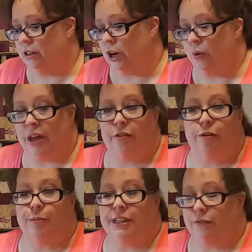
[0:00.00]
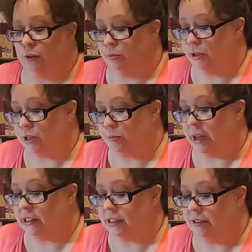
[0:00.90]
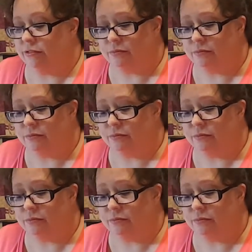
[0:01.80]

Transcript: go at it from a different perspective.